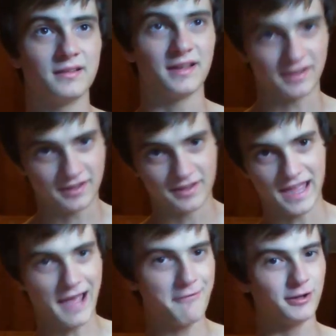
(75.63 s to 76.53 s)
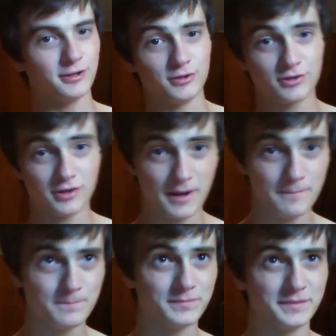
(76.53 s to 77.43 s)
Like, having to look
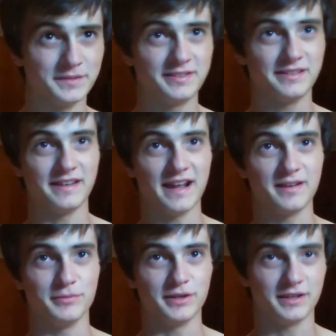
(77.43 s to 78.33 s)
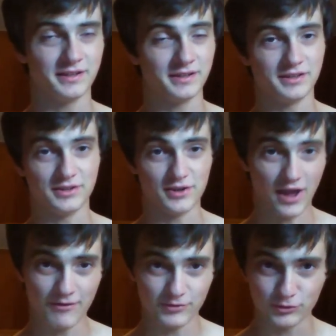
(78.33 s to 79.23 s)
up and see the enemy. You know,
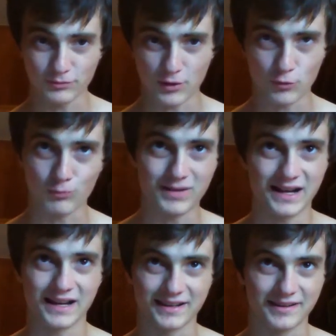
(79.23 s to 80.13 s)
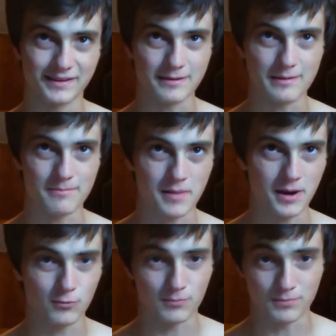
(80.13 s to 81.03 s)
having to use my whole mind,
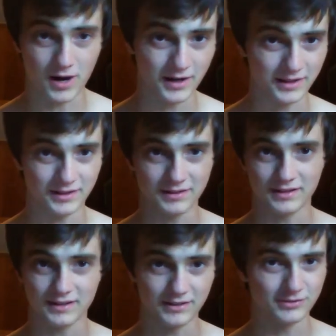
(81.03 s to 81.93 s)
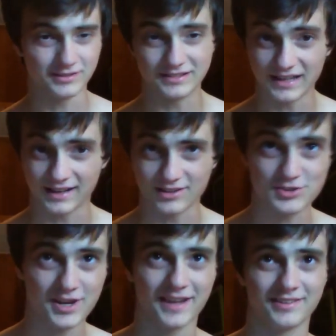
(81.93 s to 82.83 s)
my whole body to even stand a
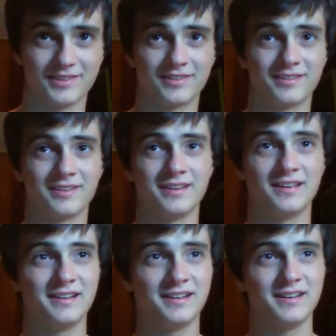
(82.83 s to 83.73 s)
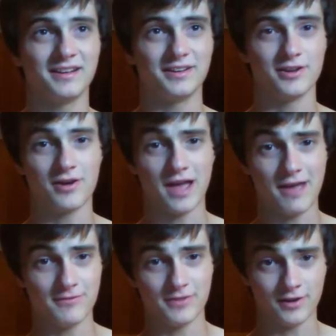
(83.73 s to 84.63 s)
chance. You know,
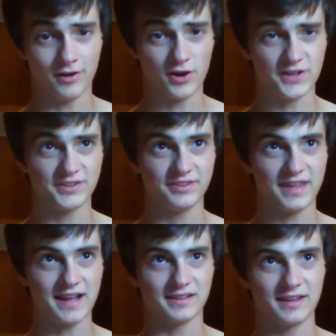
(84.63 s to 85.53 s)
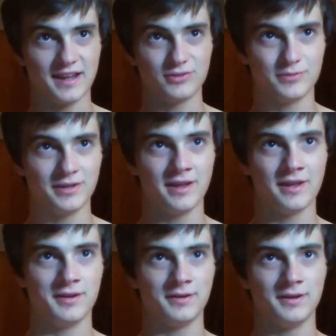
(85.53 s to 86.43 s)
having the odds stacked against me,
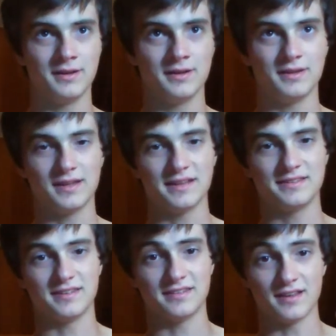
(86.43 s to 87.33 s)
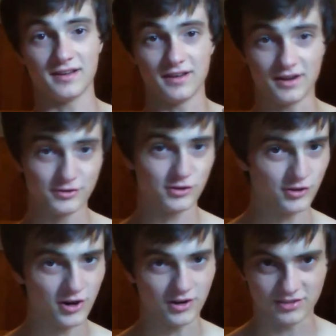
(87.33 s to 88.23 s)
it's this
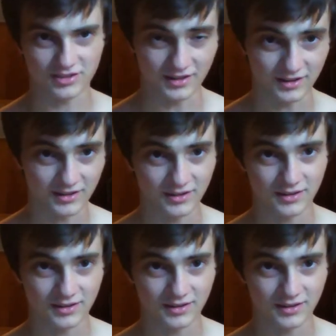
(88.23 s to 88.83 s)
underdog thing.